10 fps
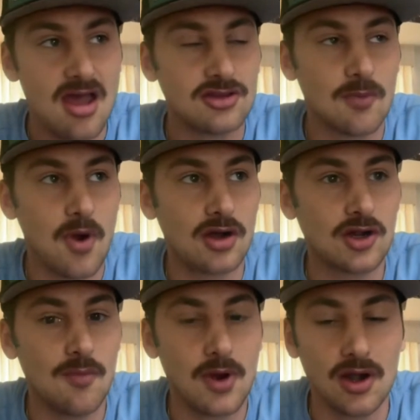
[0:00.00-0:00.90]

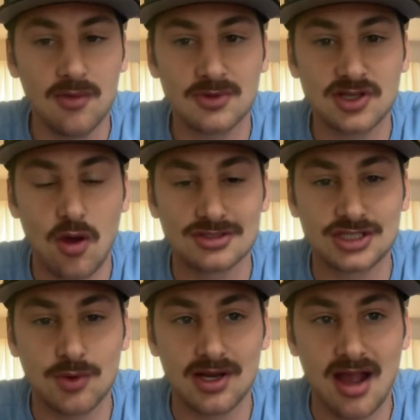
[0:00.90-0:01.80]
DeMarco Murray was
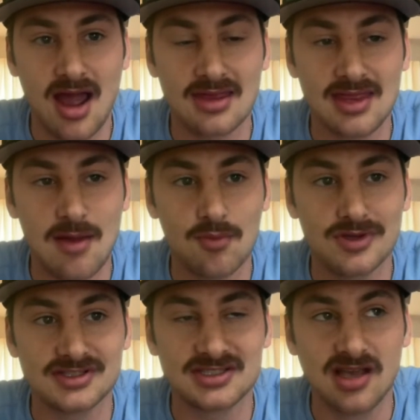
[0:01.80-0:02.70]
also a guy that
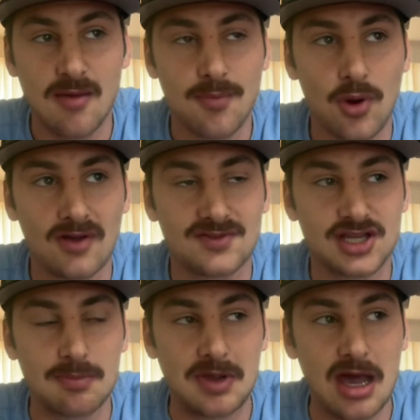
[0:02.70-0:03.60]
was part of
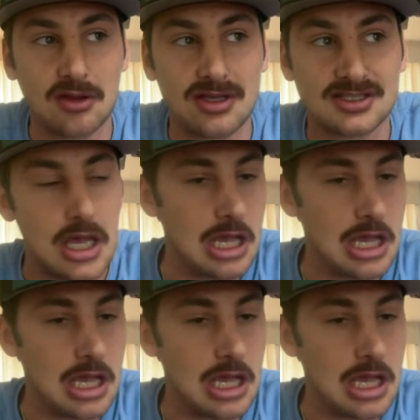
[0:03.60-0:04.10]
Chip Kelly's